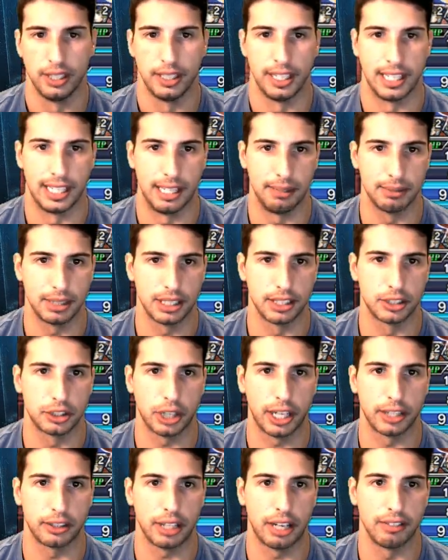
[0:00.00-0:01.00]
And I'm going to
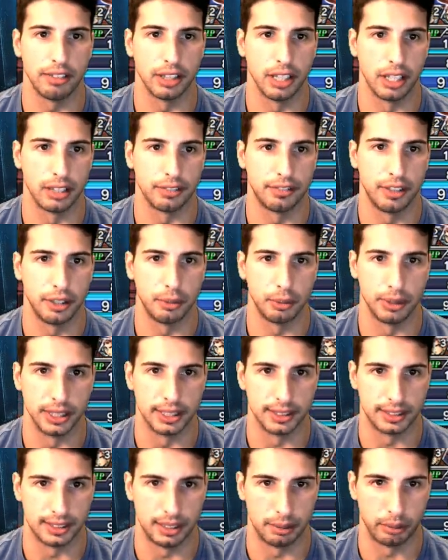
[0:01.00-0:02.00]
try to have a lot of fun with this
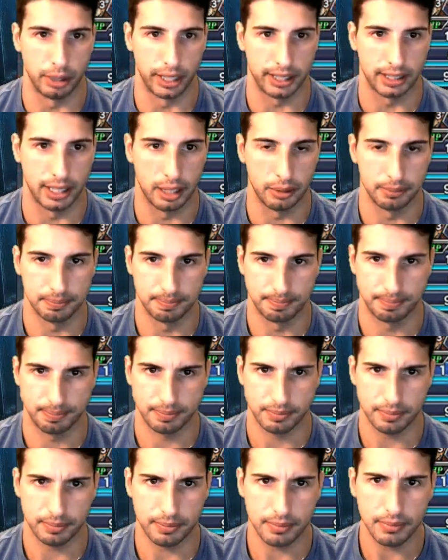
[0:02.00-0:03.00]
team right now.
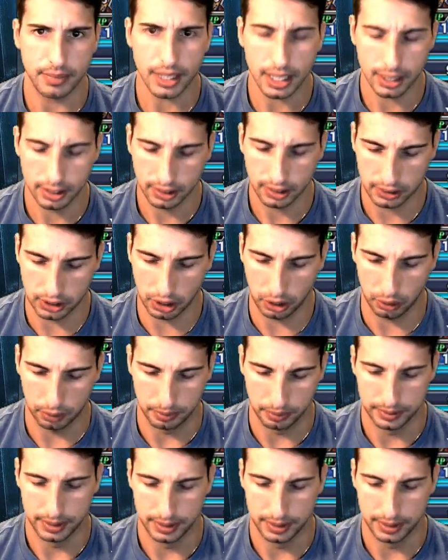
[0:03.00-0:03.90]
So,